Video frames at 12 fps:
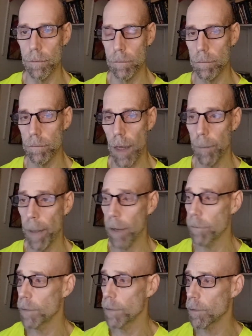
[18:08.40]
How to
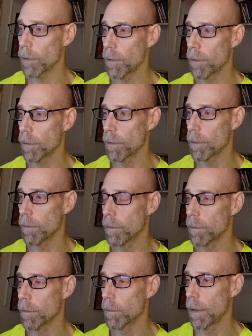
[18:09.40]
manifest.
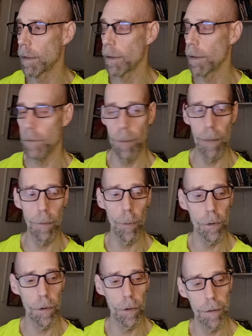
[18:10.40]
So maybe we'll
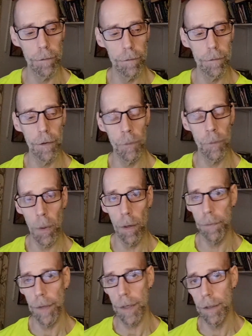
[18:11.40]
do that as well. I'm
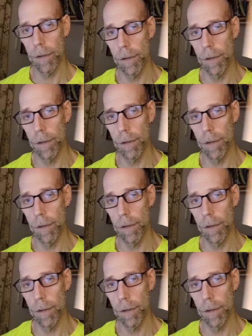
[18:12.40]
thinking